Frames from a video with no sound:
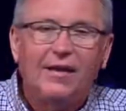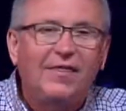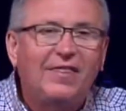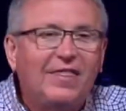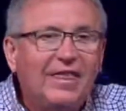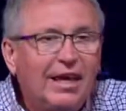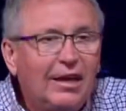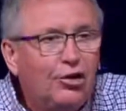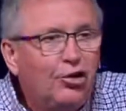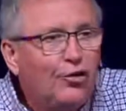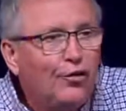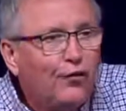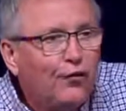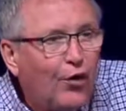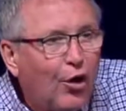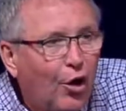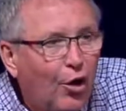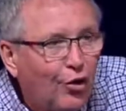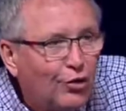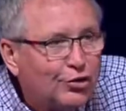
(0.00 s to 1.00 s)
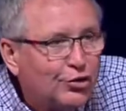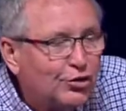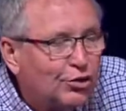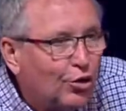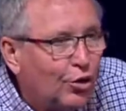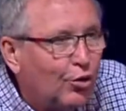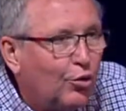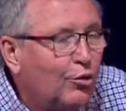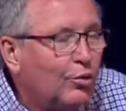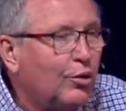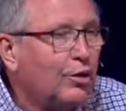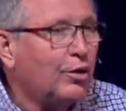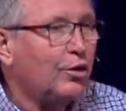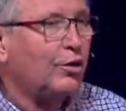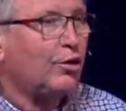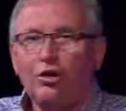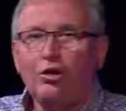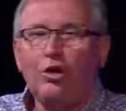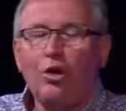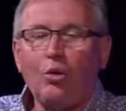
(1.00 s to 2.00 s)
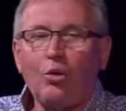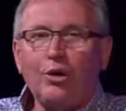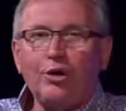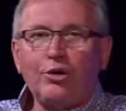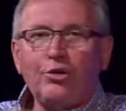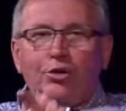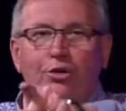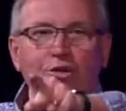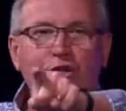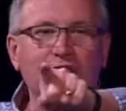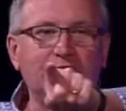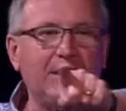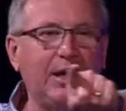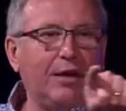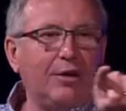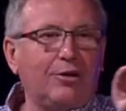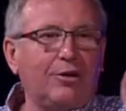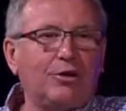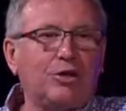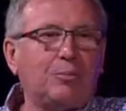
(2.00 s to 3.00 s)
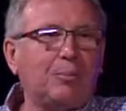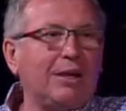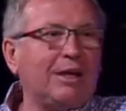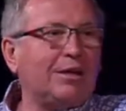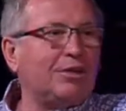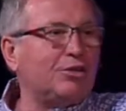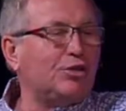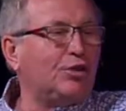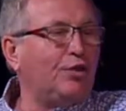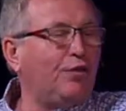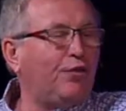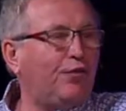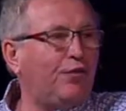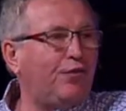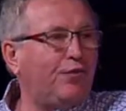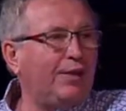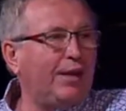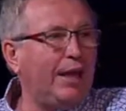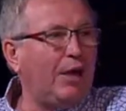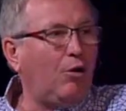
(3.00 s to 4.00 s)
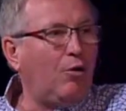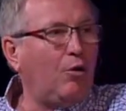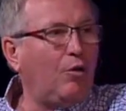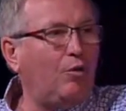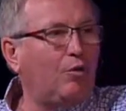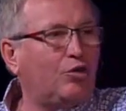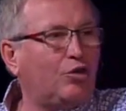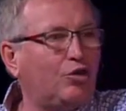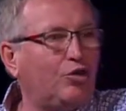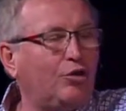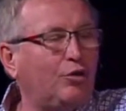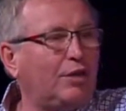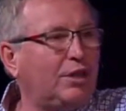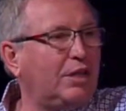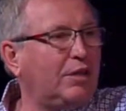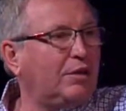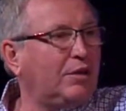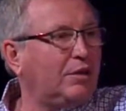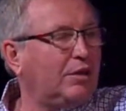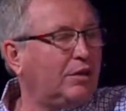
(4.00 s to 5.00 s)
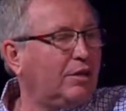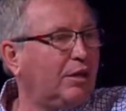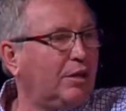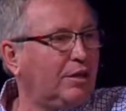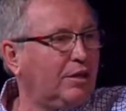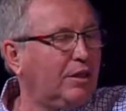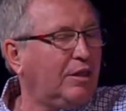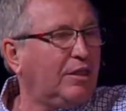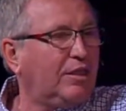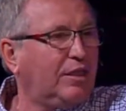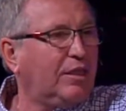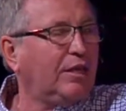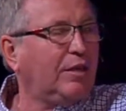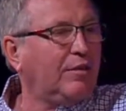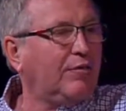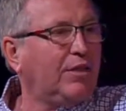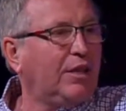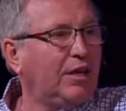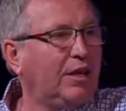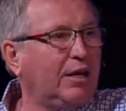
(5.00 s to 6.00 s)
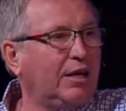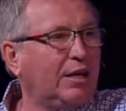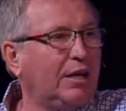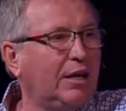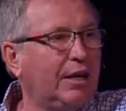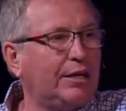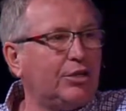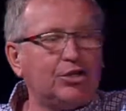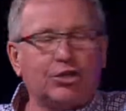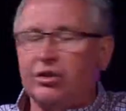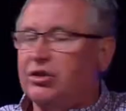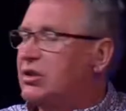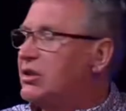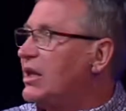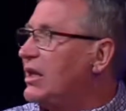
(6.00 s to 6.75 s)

Then you've also lowered your standards because you've now do the thing of the Nicolaitans.